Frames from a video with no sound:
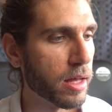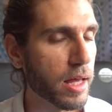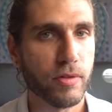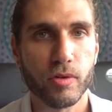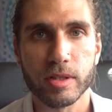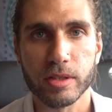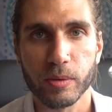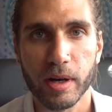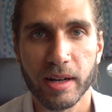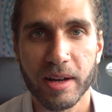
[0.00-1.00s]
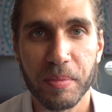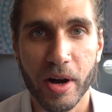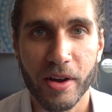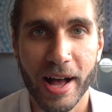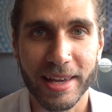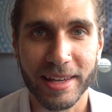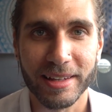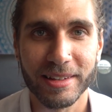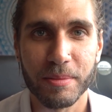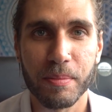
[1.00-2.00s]
if you're into like biohacking
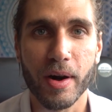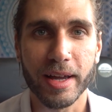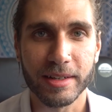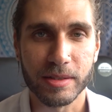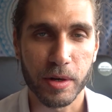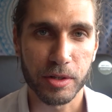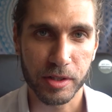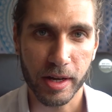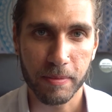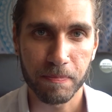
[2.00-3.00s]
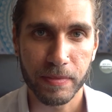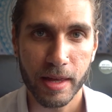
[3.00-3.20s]
and the mind as much as I am.